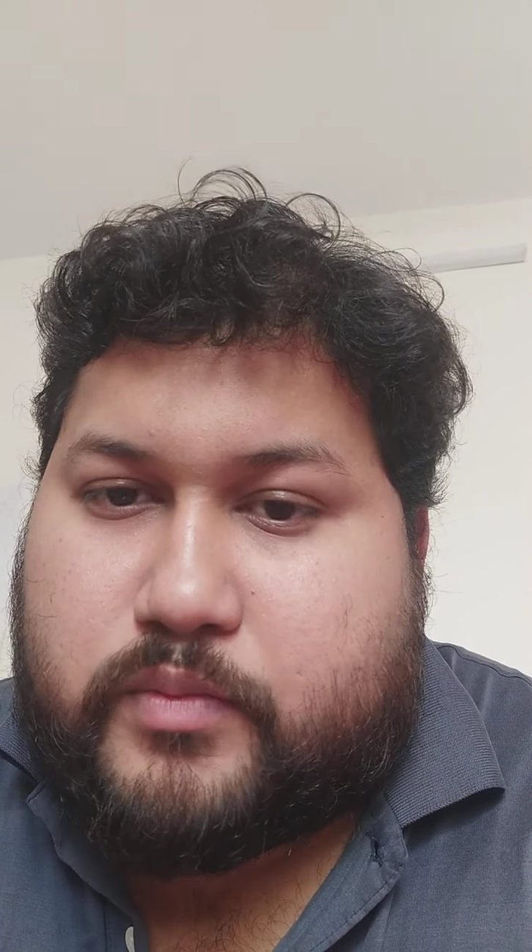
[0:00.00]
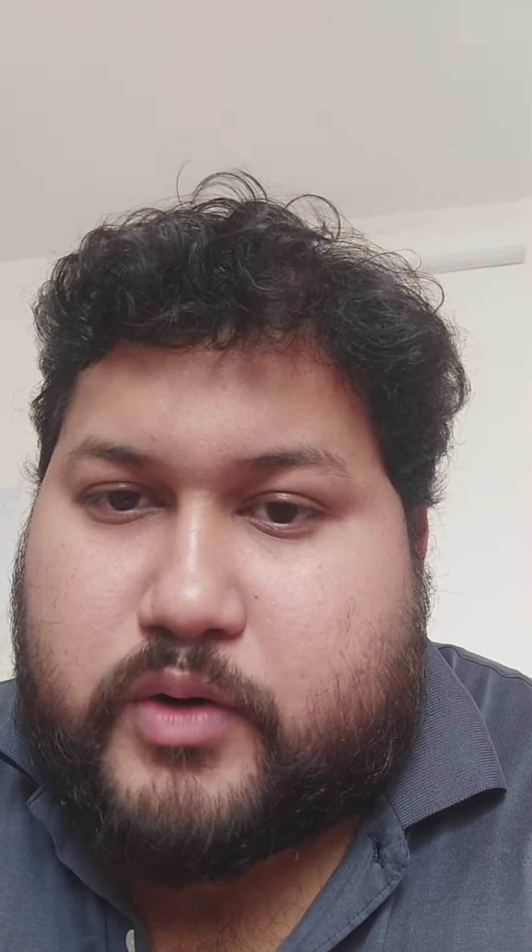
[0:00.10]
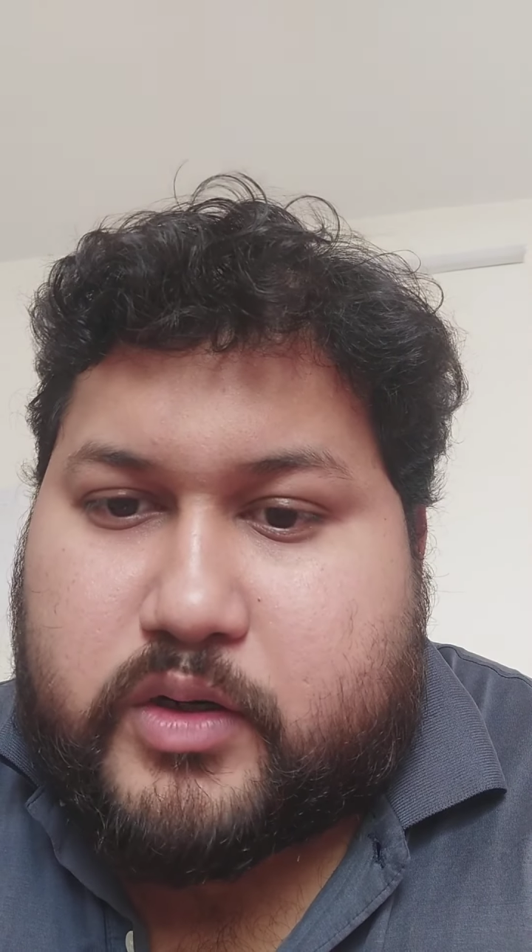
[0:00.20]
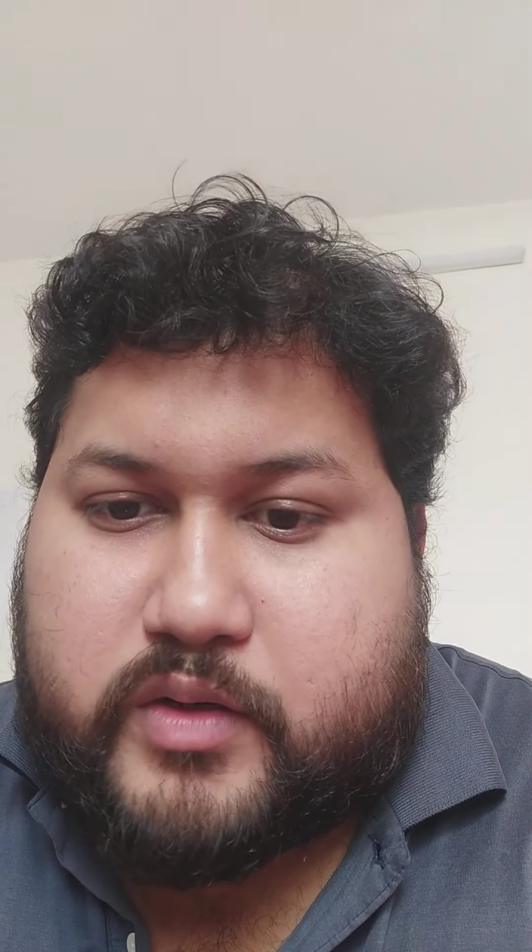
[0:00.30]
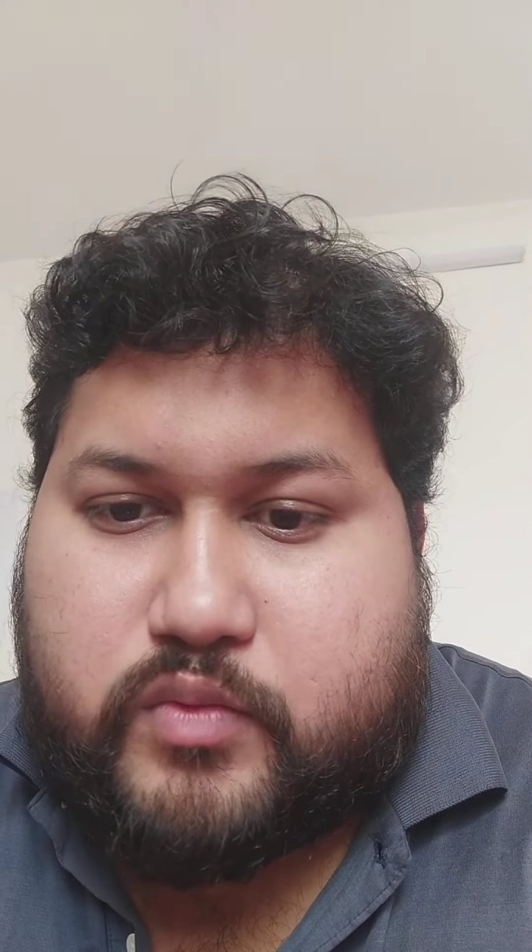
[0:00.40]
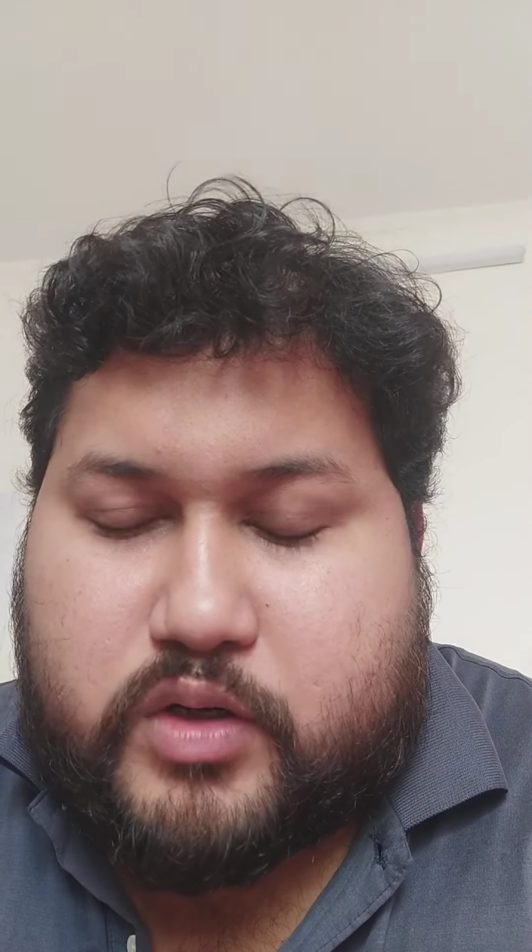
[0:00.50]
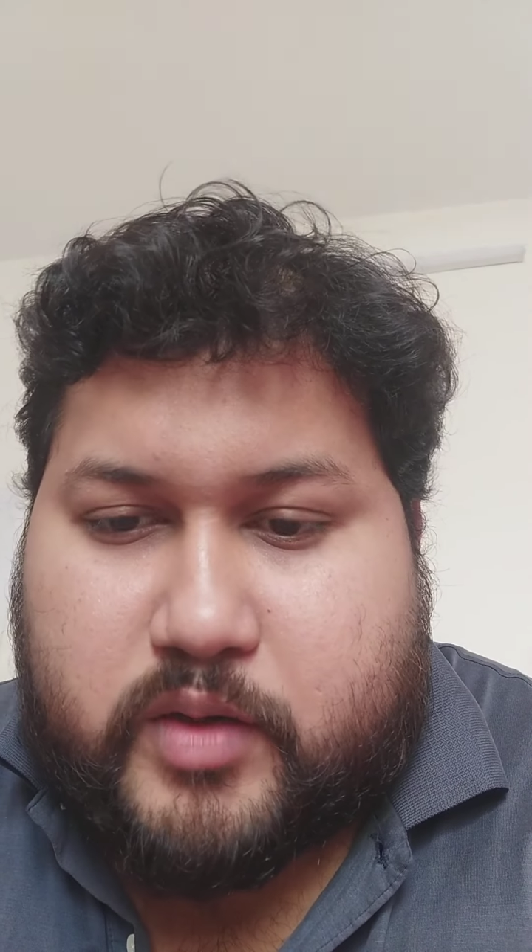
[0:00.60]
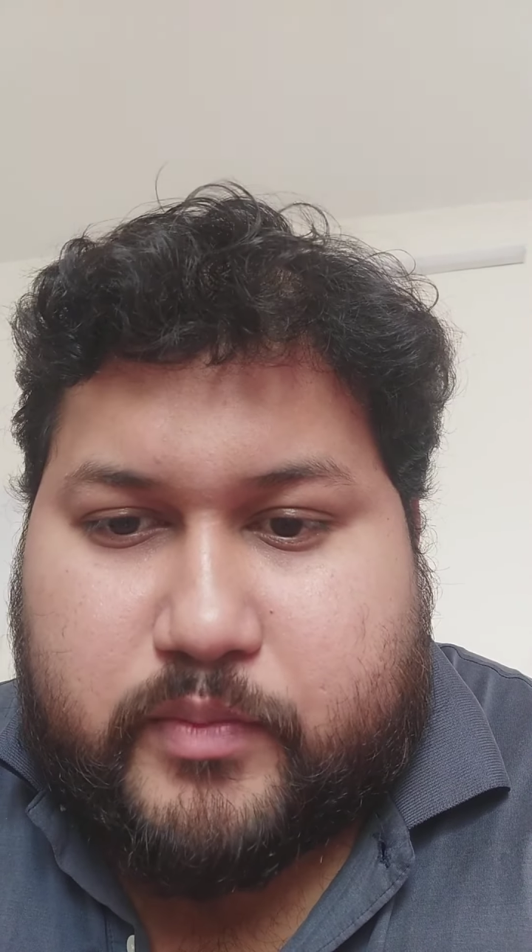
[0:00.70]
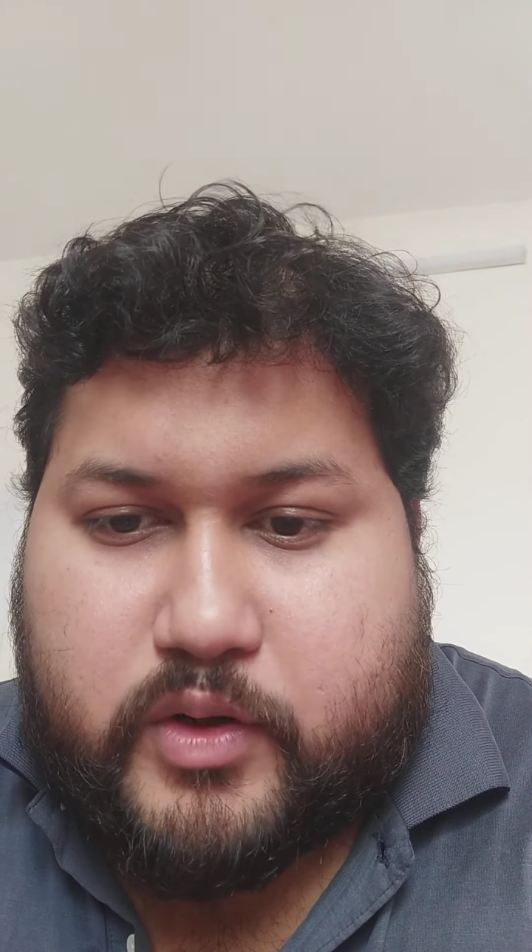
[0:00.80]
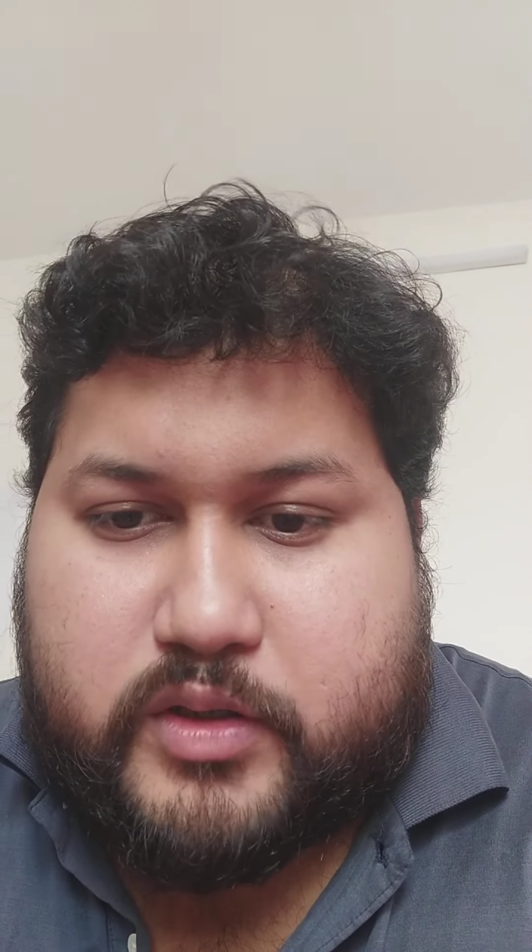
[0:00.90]
abroad and work
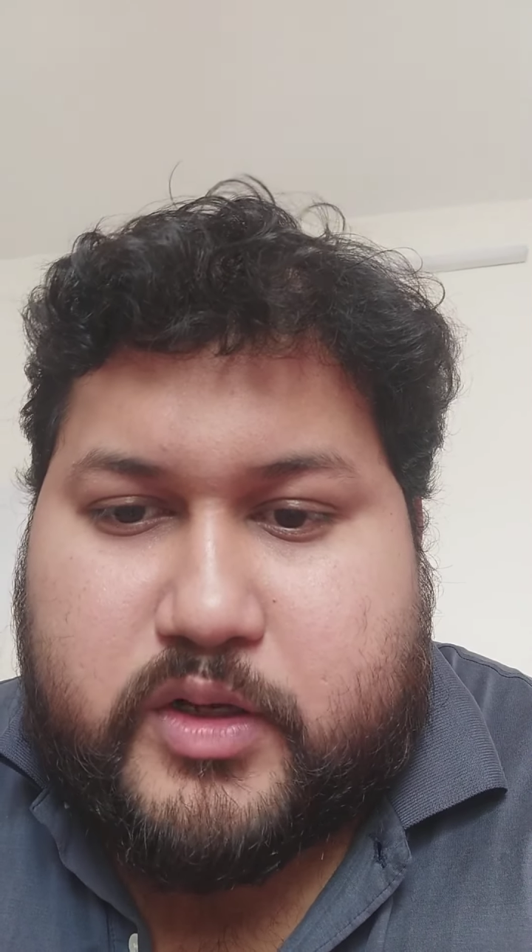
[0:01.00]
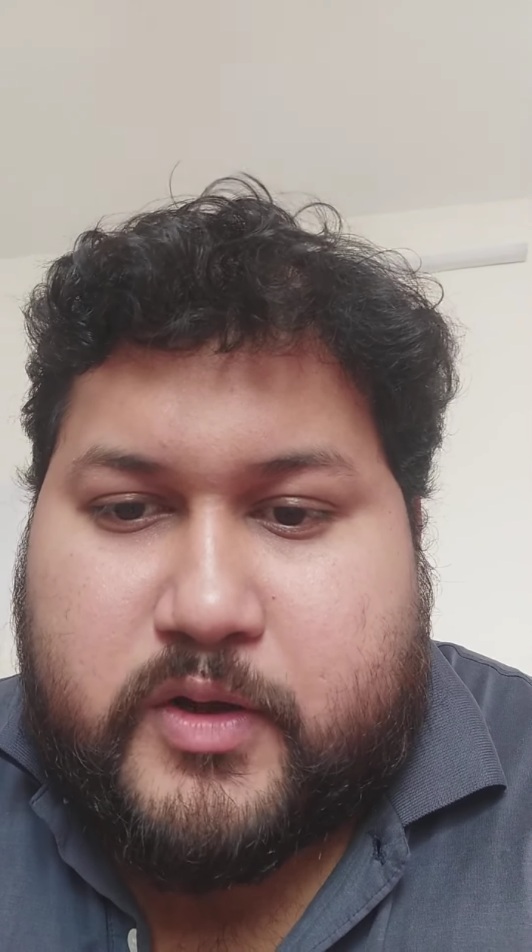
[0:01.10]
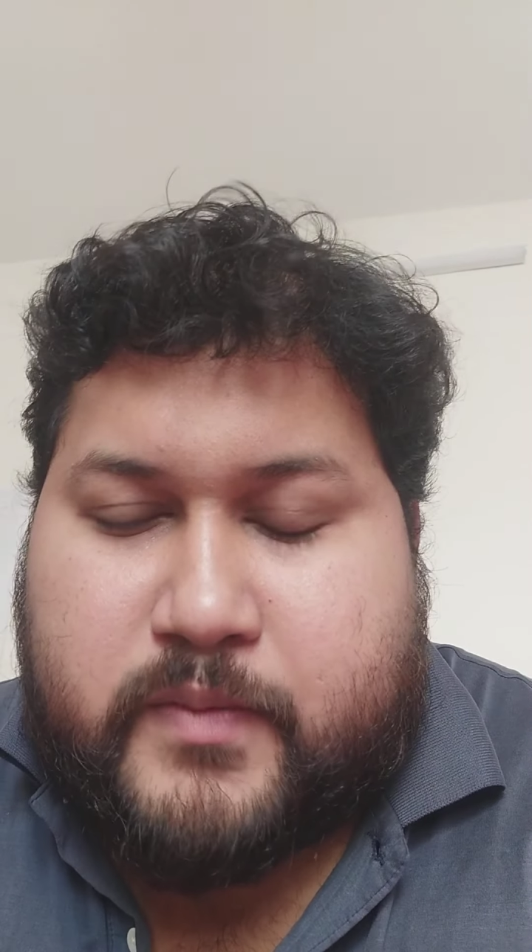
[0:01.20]
abroad.